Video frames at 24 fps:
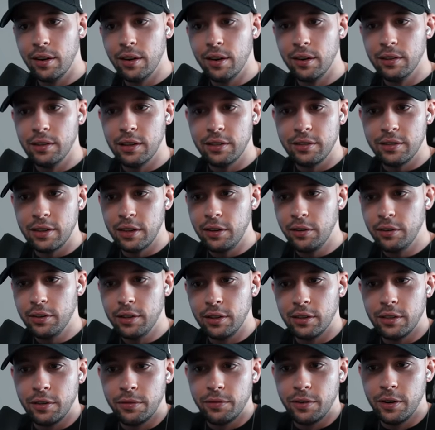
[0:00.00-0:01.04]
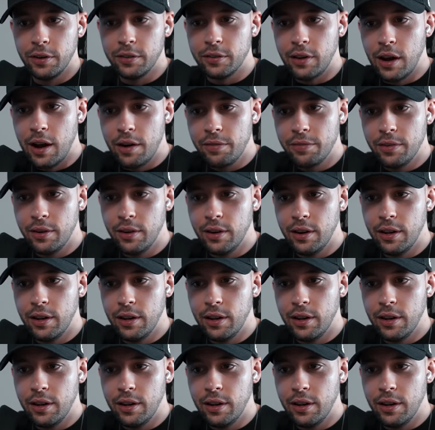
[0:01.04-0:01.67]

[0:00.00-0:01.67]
Uh, let's say you click the first offer.